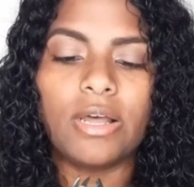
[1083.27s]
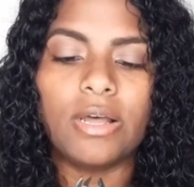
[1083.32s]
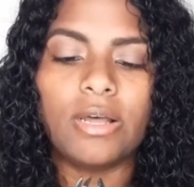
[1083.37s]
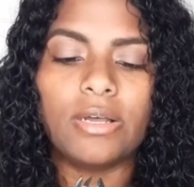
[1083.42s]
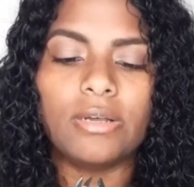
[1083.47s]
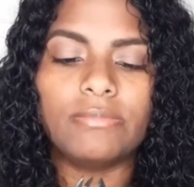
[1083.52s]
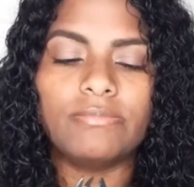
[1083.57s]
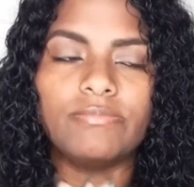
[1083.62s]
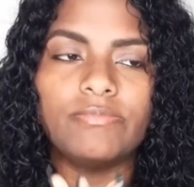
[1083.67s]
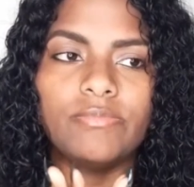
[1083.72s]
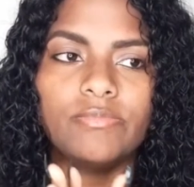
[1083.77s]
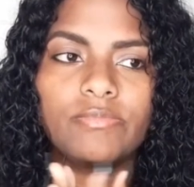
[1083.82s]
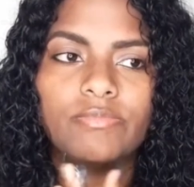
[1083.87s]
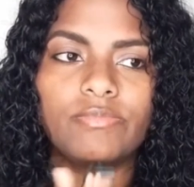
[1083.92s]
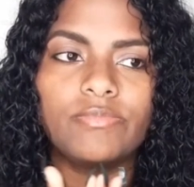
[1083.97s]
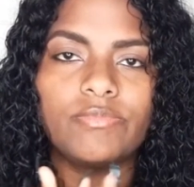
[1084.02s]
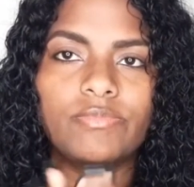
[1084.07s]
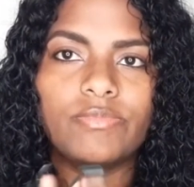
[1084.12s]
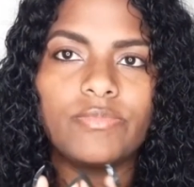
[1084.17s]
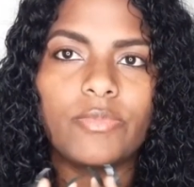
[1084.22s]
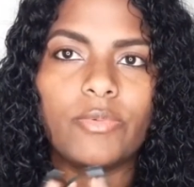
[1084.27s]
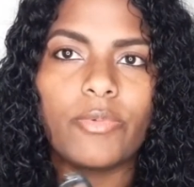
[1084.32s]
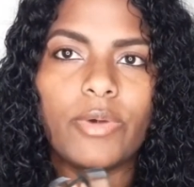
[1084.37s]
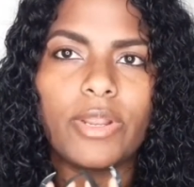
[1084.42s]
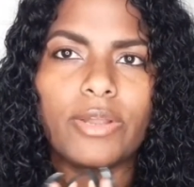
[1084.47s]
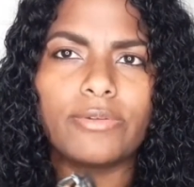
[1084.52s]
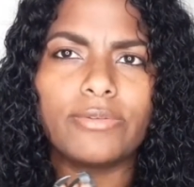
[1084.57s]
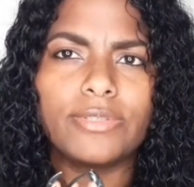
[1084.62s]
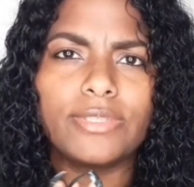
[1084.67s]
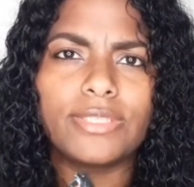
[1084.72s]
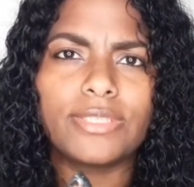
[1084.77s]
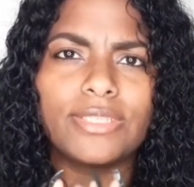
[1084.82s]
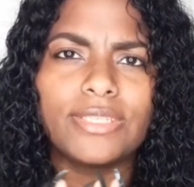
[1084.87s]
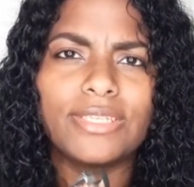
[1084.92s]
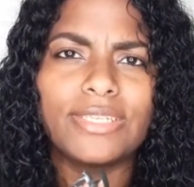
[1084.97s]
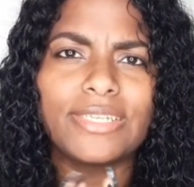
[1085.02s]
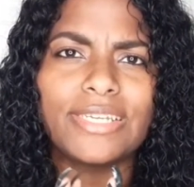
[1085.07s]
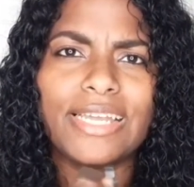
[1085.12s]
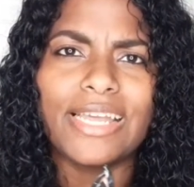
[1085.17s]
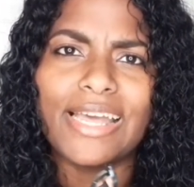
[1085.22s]
um, what else?
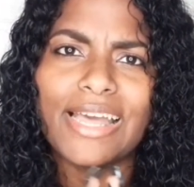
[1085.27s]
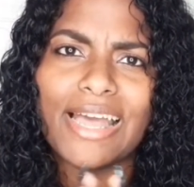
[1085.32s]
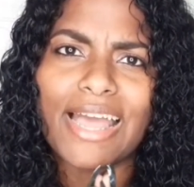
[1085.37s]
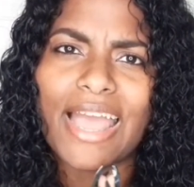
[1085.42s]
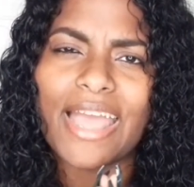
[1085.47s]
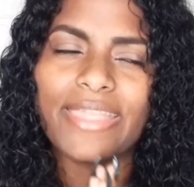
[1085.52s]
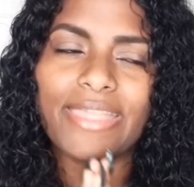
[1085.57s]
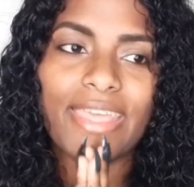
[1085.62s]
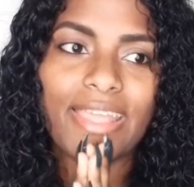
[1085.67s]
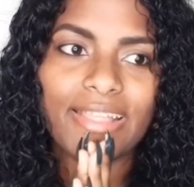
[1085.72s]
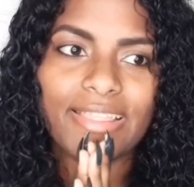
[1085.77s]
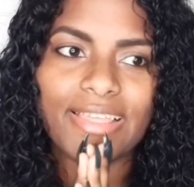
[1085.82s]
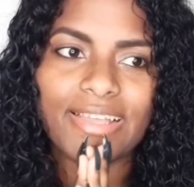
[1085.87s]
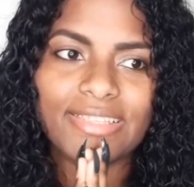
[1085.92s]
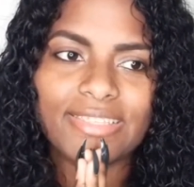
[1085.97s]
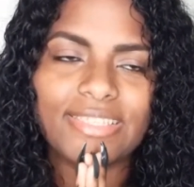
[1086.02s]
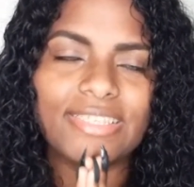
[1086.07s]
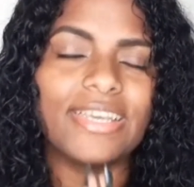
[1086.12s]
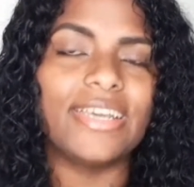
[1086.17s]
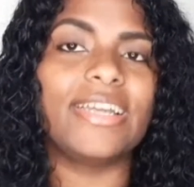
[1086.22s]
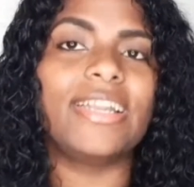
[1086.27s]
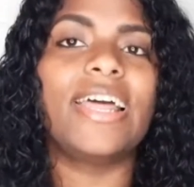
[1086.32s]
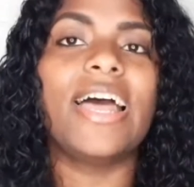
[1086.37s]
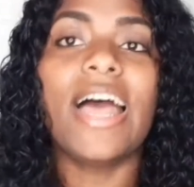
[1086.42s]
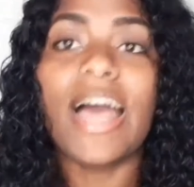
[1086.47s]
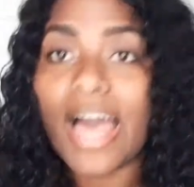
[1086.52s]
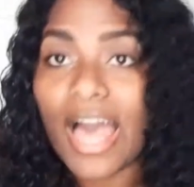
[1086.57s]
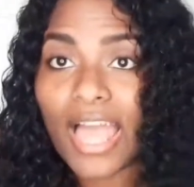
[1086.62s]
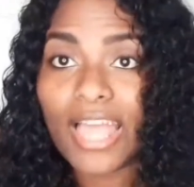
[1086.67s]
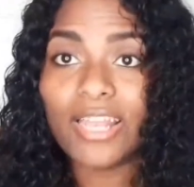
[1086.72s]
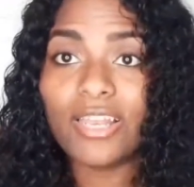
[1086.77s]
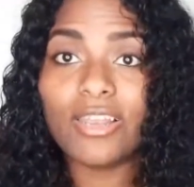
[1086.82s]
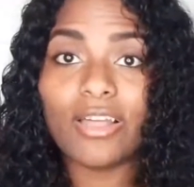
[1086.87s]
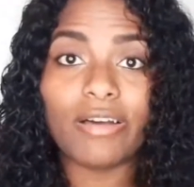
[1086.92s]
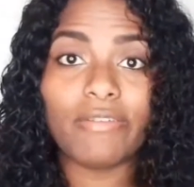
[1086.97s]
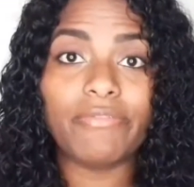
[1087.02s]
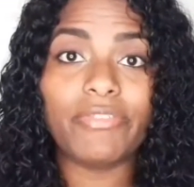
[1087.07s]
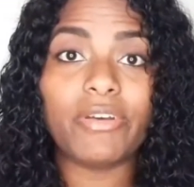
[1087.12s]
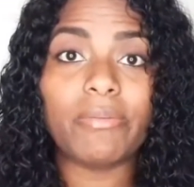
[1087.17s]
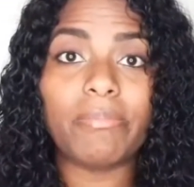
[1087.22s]
I think that's it. I
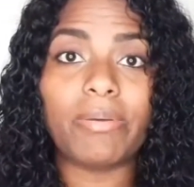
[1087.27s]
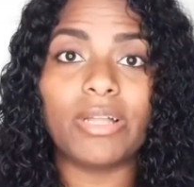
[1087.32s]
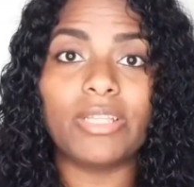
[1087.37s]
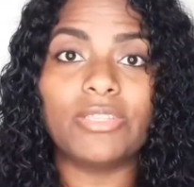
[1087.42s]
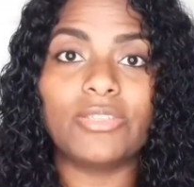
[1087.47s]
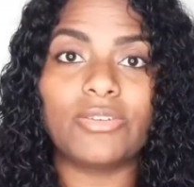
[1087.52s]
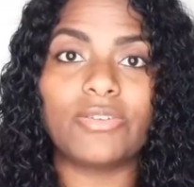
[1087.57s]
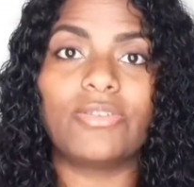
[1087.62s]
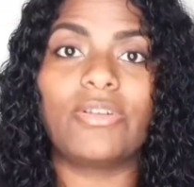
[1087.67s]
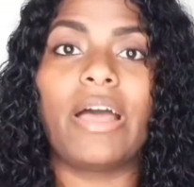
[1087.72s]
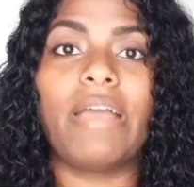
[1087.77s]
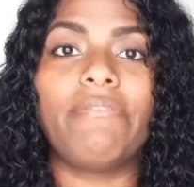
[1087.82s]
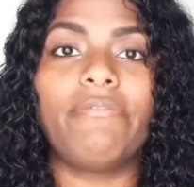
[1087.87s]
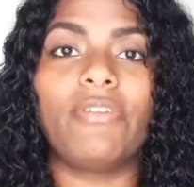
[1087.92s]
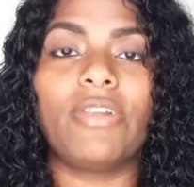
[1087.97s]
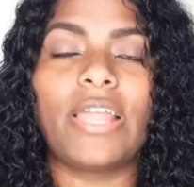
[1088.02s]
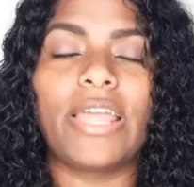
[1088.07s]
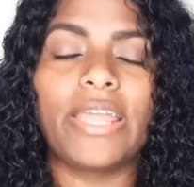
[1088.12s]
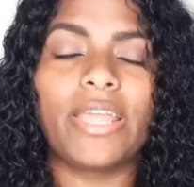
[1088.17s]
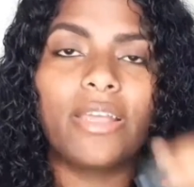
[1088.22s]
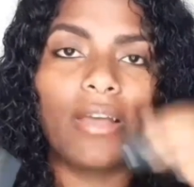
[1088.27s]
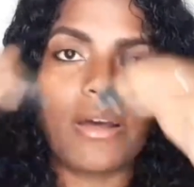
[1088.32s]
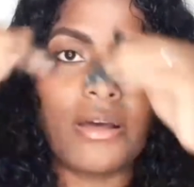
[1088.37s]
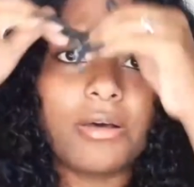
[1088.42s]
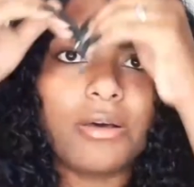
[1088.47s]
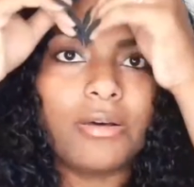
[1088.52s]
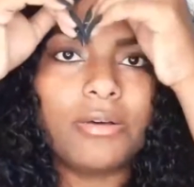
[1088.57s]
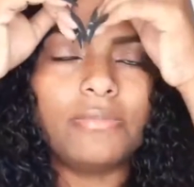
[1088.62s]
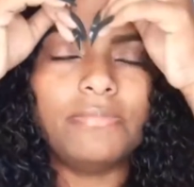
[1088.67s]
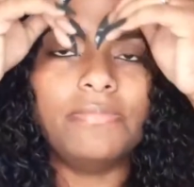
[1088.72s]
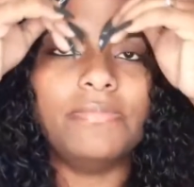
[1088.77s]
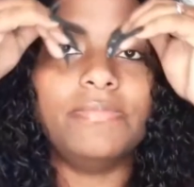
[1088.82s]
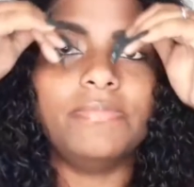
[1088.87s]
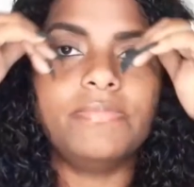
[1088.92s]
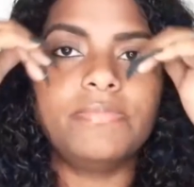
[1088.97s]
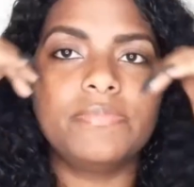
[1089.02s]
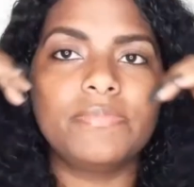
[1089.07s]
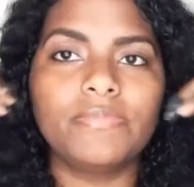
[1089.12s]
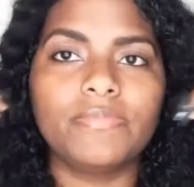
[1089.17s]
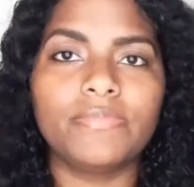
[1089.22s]
love the bundle. I feel like,
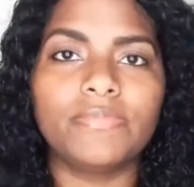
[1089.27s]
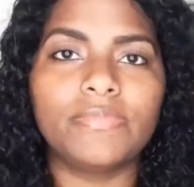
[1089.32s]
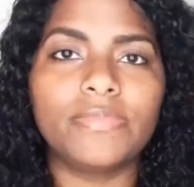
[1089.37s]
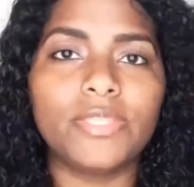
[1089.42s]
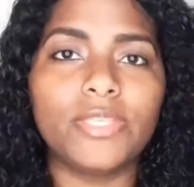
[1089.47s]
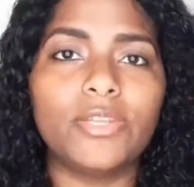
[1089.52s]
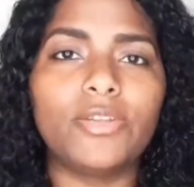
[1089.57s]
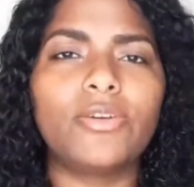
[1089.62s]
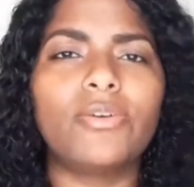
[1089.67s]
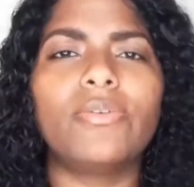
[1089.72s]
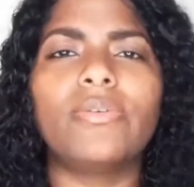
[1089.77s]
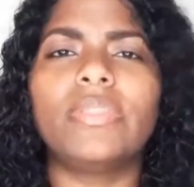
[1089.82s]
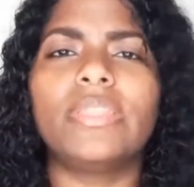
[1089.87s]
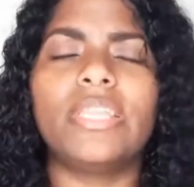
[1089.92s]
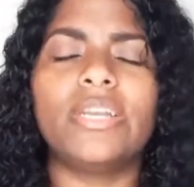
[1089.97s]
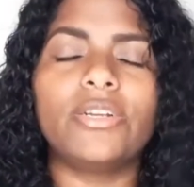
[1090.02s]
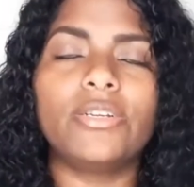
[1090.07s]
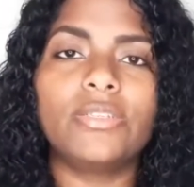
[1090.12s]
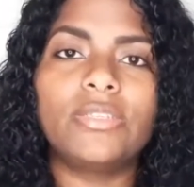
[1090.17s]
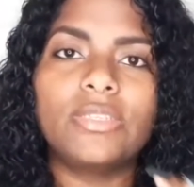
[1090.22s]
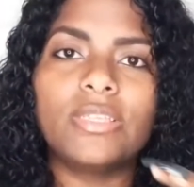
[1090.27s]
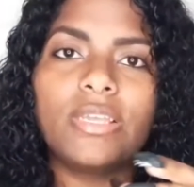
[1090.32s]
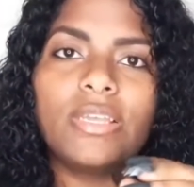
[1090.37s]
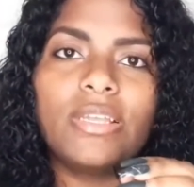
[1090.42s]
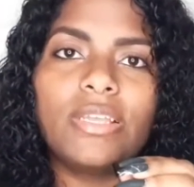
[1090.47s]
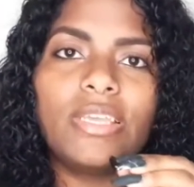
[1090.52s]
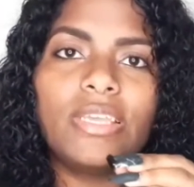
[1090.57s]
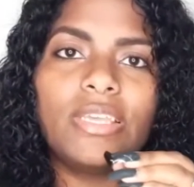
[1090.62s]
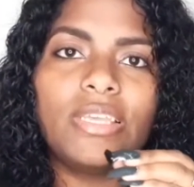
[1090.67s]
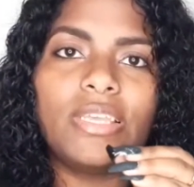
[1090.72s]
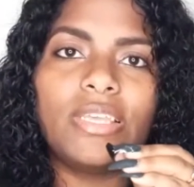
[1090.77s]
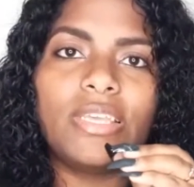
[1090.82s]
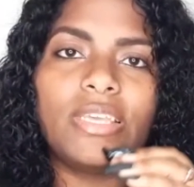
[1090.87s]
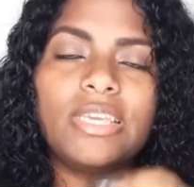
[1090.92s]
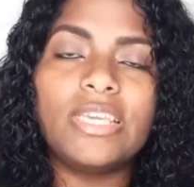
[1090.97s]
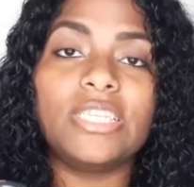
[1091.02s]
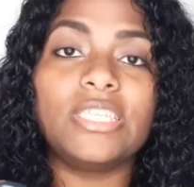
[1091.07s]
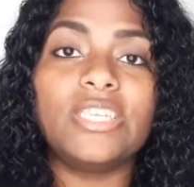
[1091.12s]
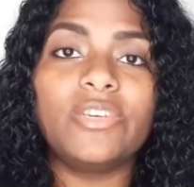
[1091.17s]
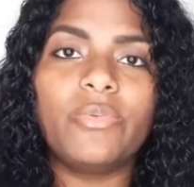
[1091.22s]
um, you know, there's
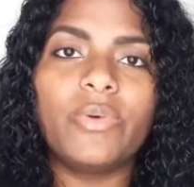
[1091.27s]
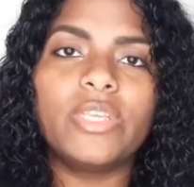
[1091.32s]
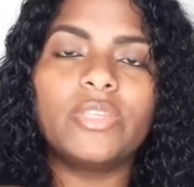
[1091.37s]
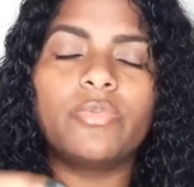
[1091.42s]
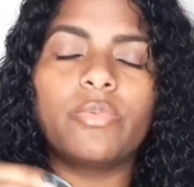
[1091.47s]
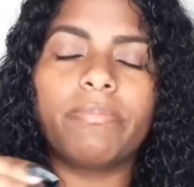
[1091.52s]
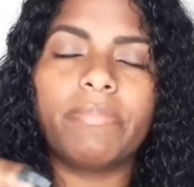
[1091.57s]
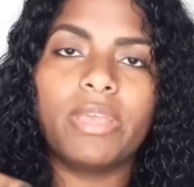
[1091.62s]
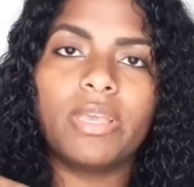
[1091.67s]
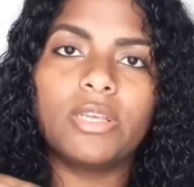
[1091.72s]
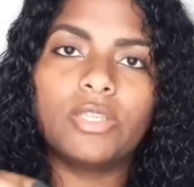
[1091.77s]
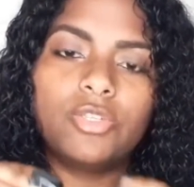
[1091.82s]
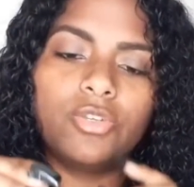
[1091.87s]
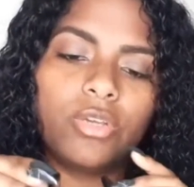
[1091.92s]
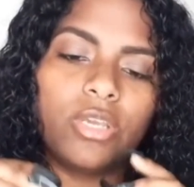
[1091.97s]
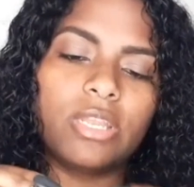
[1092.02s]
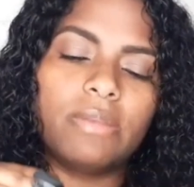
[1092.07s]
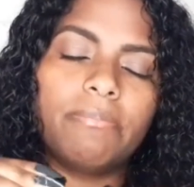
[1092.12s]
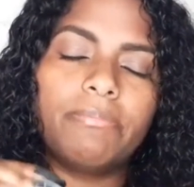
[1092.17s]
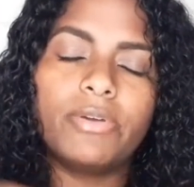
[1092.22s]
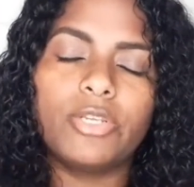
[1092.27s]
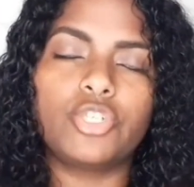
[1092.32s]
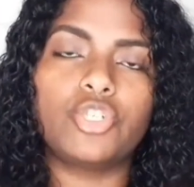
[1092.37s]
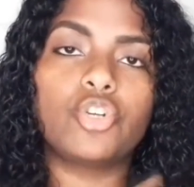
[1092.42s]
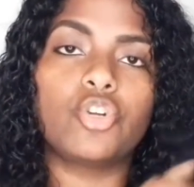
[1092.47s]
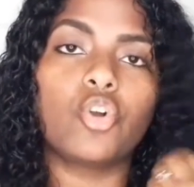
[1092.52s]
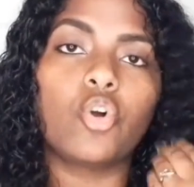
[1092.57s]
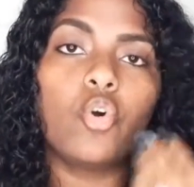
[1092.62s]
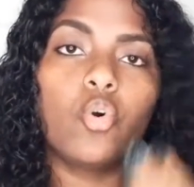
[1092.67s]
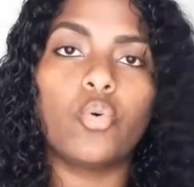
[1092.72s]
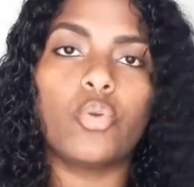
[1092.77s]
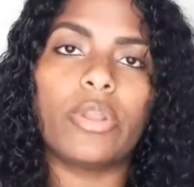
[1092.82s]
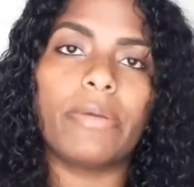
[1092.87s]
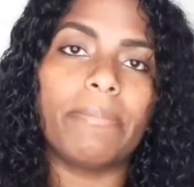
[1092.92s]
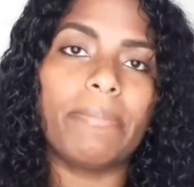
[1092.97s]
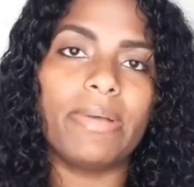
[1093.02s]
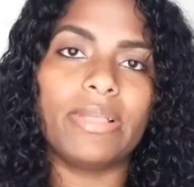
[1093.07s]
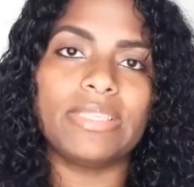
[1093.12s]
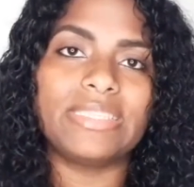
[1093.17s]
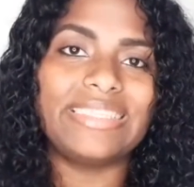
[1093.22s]
easy ways because you can put your
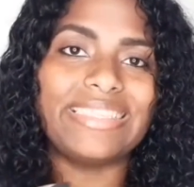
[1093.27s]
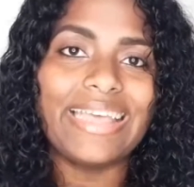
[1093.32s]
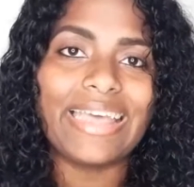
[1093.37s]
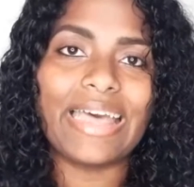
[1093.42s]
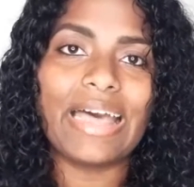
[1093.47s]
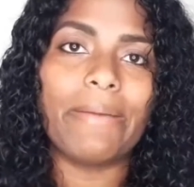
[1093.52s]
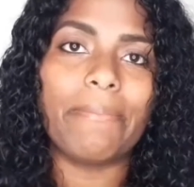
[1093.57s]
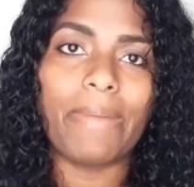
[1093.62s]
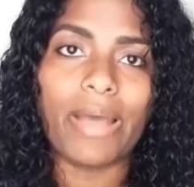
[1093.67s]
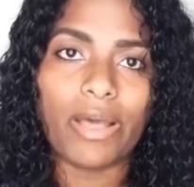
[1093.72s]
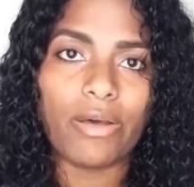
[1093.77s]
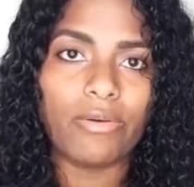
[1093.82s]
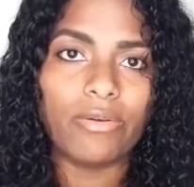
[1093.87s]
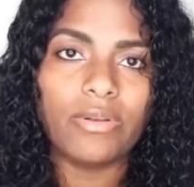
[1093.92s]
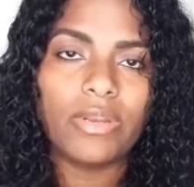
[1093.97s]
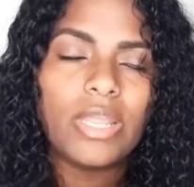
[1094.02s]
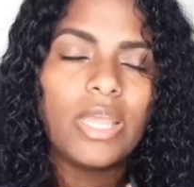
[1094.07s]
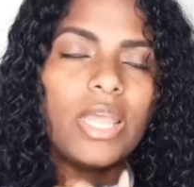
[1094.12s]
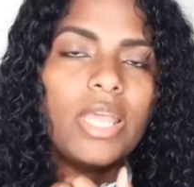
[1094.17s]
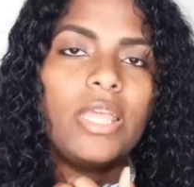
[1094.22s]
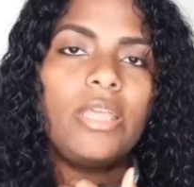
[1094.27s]
own set amount.